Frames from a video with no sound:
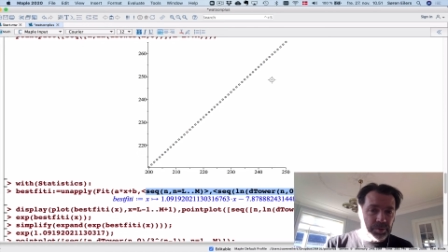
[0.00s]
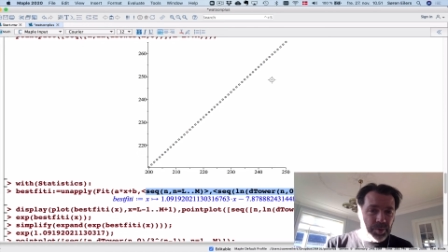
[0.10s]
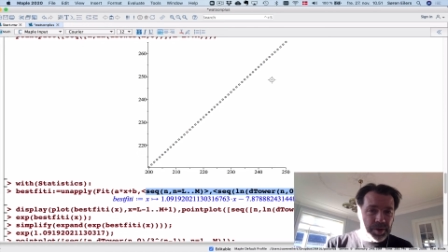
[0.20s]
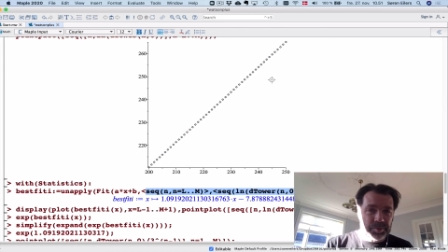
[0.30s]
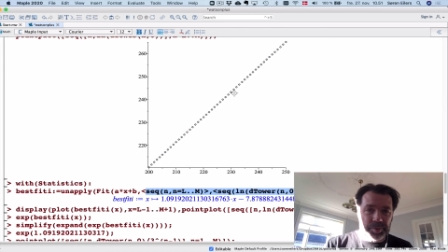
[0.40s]

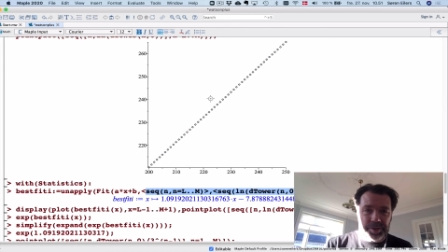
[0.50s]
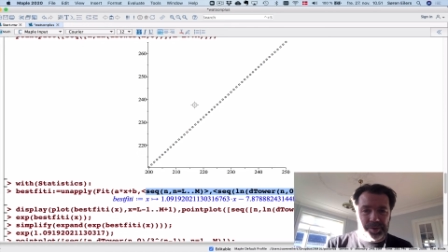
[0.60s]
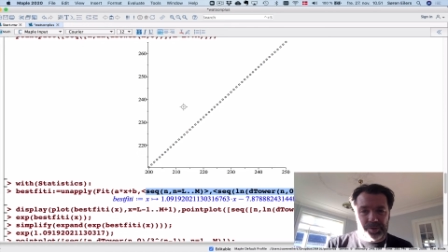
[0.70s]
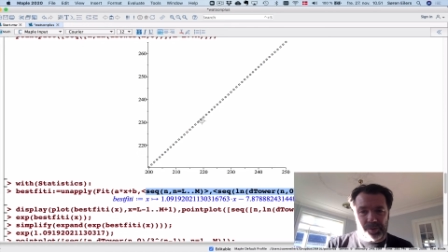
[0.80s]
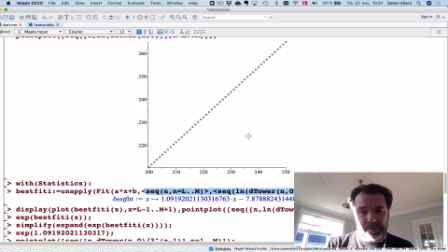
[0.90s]
1, which
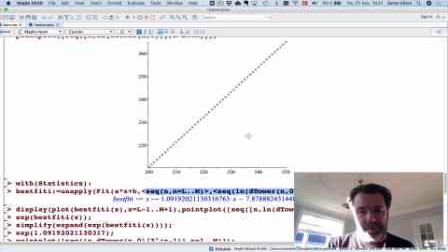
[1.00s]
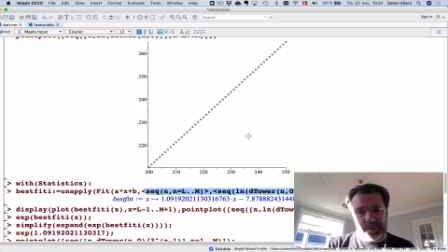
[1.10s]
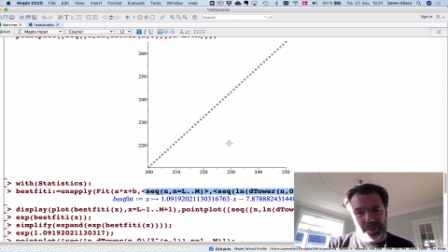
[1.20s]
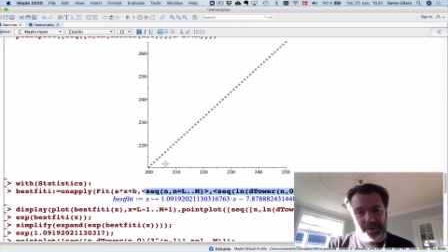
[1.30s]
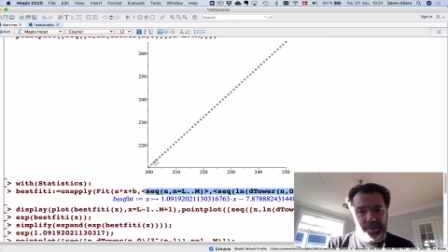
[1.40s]
is sort of
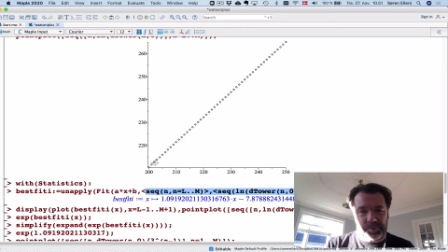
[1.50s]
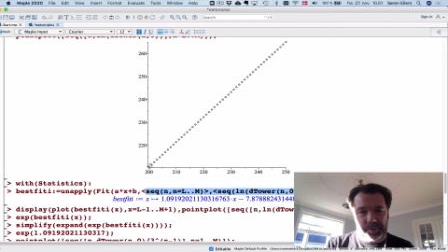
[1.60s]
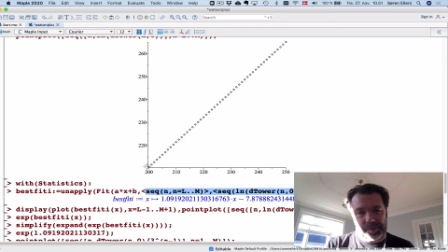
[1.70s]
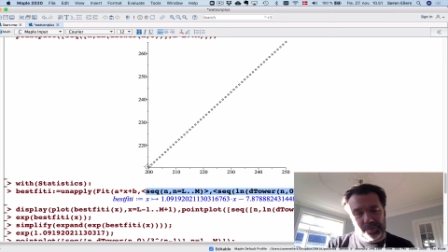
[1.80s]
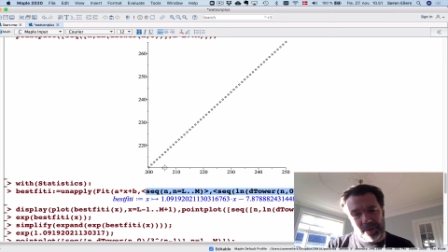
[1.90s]
consistent
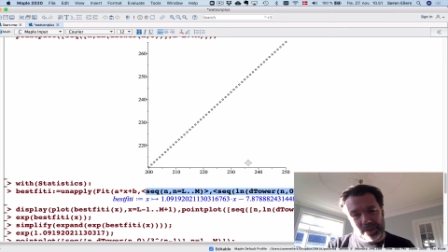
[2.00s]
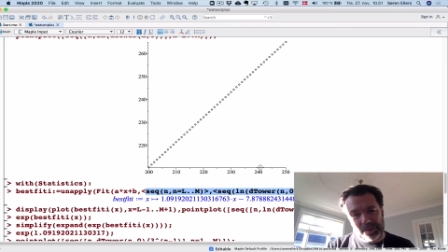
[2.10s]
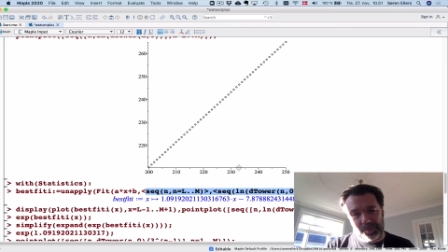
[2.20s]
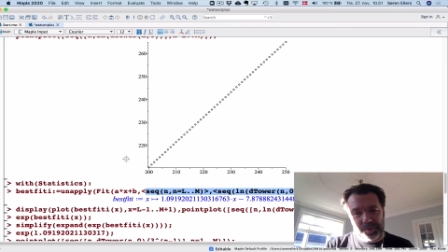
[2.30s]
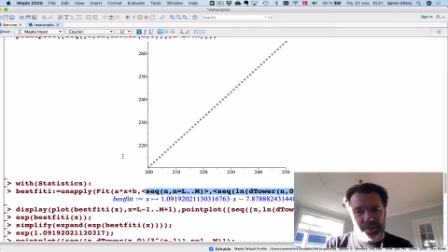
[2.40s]
with the fact
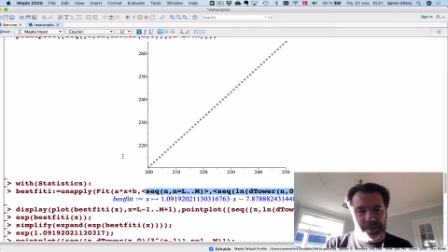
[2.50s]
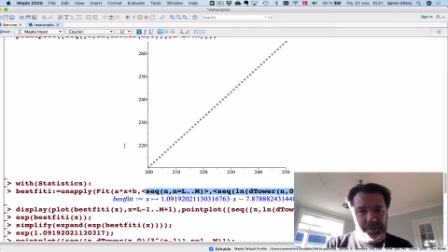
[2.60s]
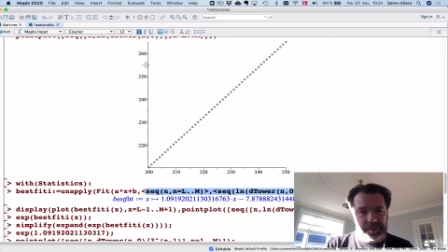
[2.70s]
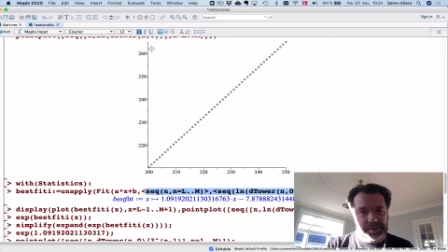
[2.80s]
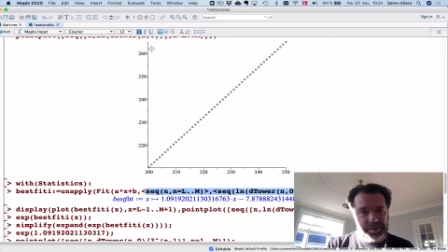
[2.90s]
that we're
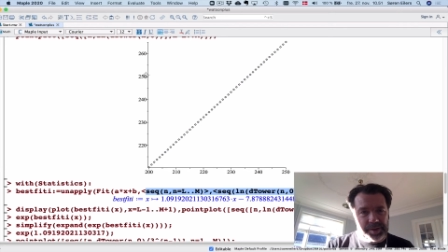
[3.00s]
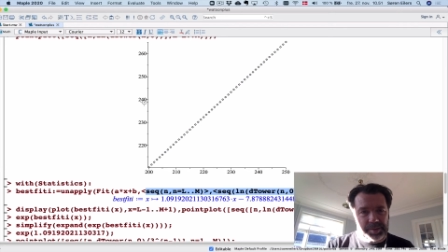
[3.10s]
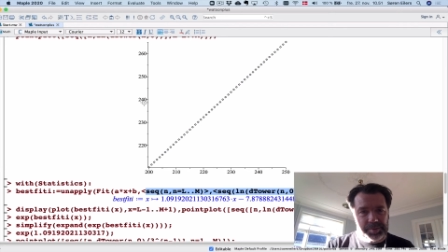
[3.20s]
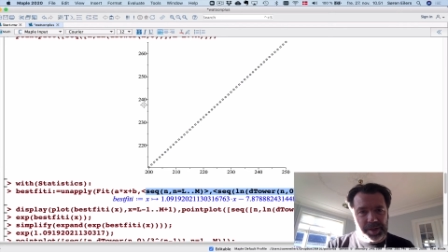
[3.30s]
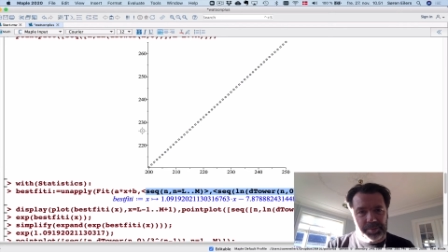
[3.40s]
seeing the
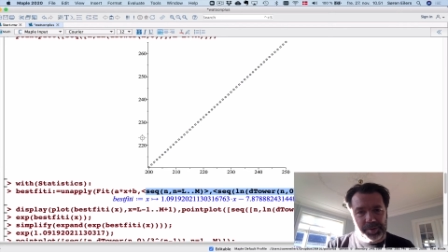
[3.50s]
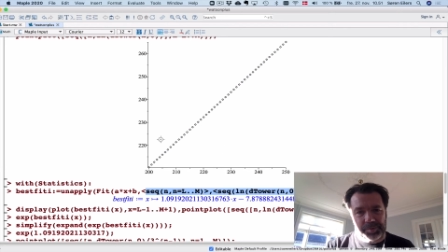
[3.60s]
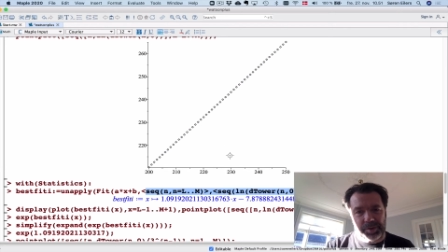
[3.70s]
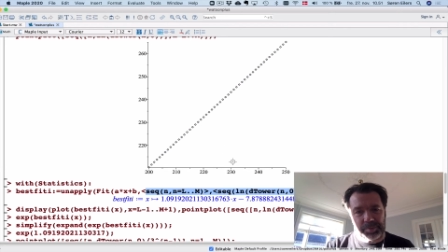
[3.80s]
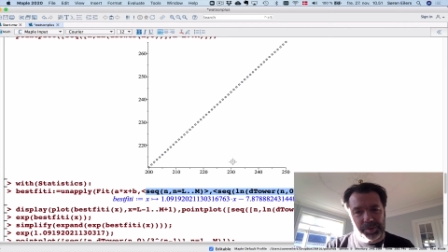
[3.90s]
same type
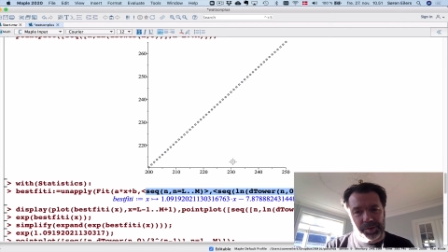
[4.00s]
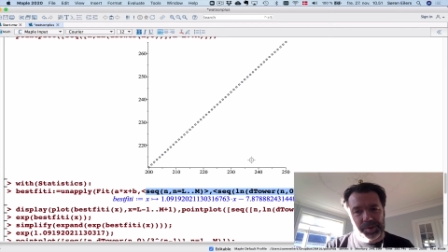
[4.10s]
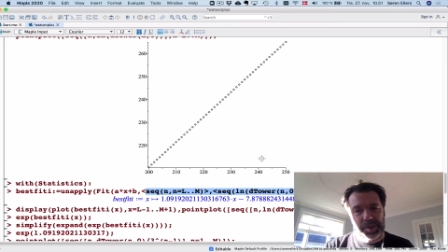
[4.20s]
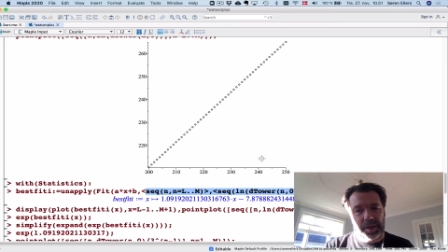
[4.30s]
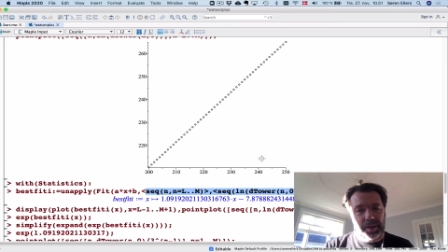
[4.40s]
of
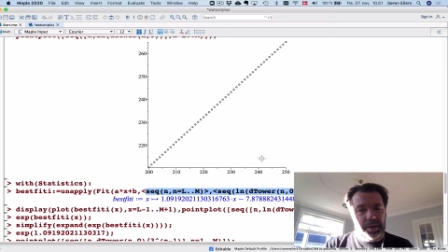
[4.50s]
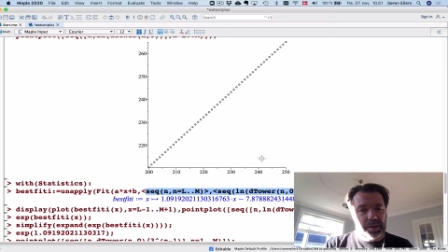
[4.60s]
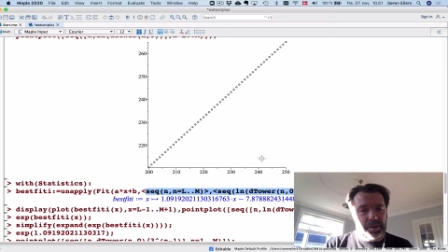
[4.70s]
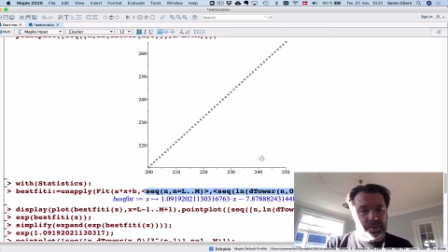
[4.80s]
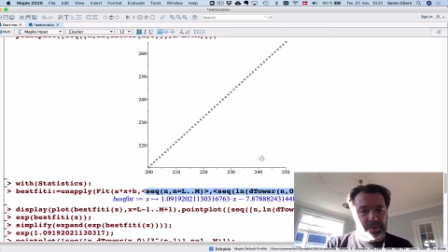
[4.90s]
numbers
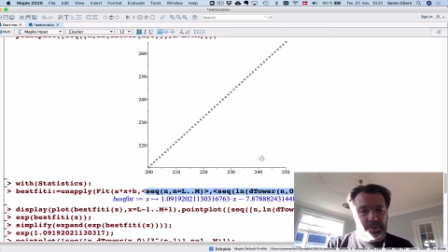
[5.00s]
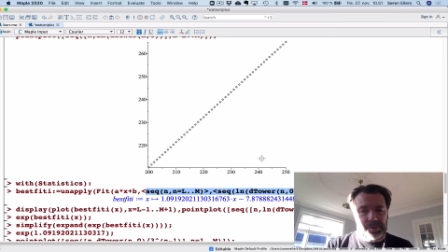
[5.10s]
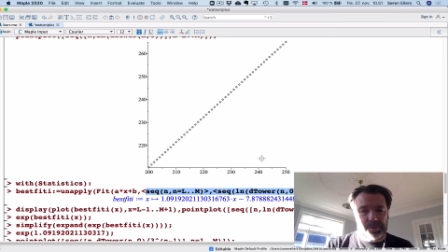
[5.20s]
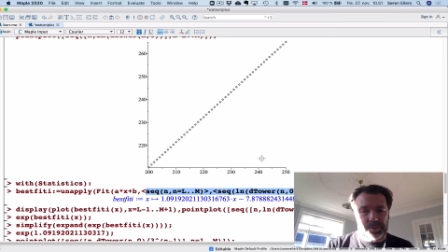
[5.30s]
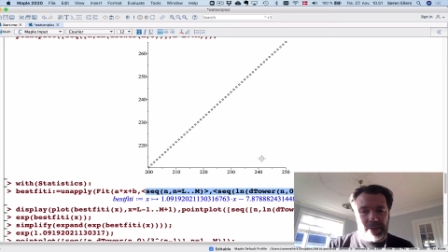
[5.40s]
on the
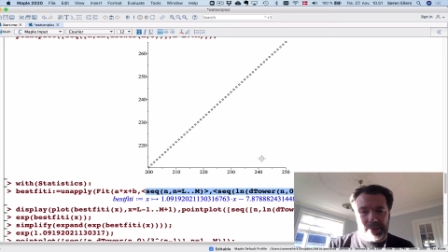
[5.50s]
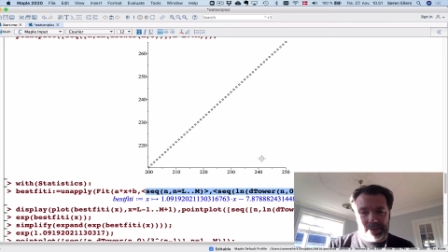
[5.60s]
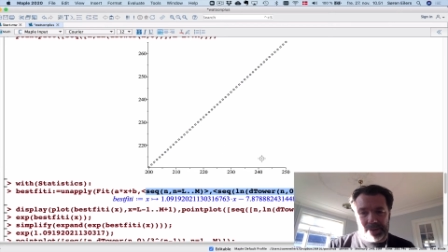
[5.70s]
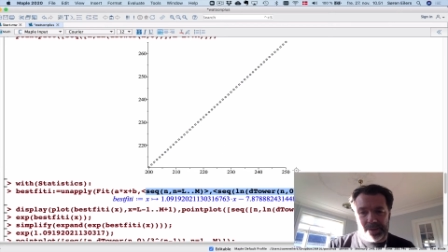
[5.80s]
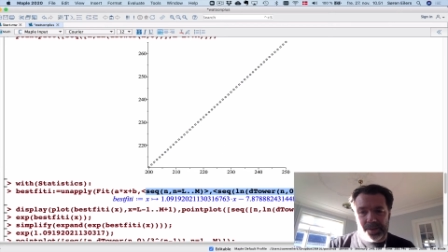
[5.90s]
two
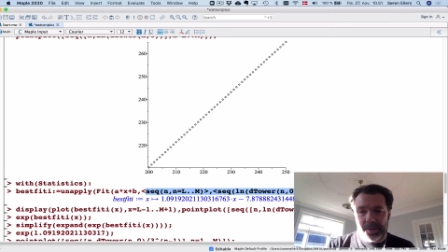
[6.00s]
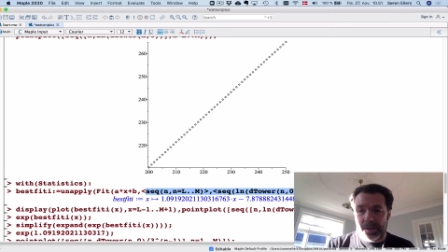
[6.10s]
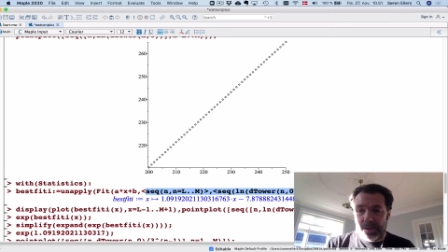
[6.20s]
axes.